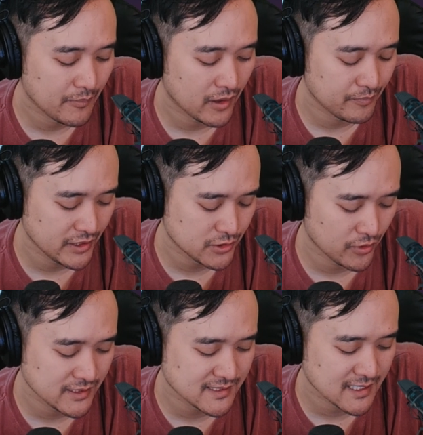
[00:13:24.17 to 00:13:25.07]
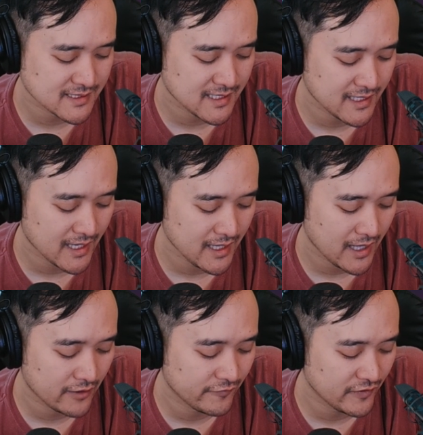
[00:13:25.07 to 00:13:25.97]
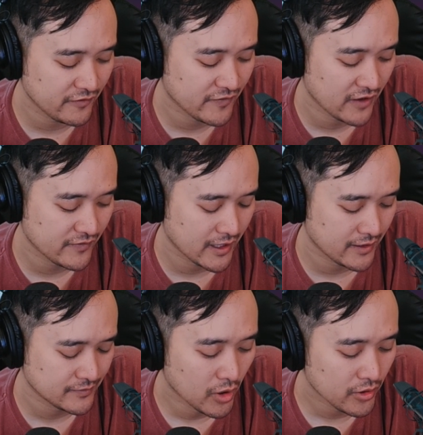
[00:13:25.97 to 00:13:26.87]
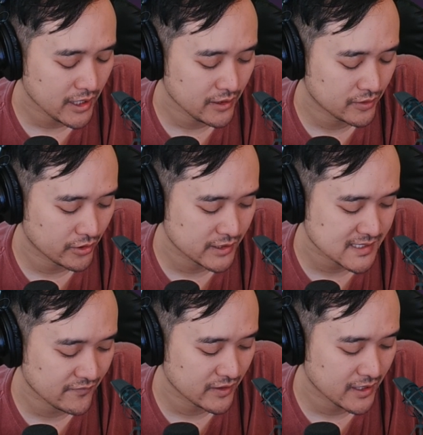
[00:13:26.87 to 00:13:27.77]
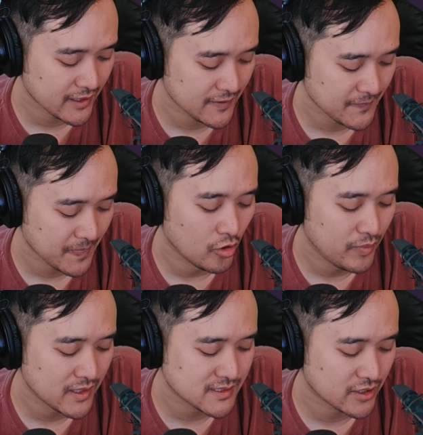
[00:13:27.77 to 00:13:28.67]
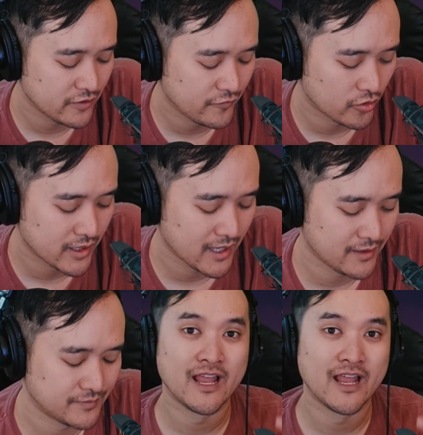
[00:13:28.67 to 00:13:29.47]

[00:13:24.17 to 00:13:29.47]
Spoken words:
about between 60k and 55k, Bogey 37k, Lopez 34k.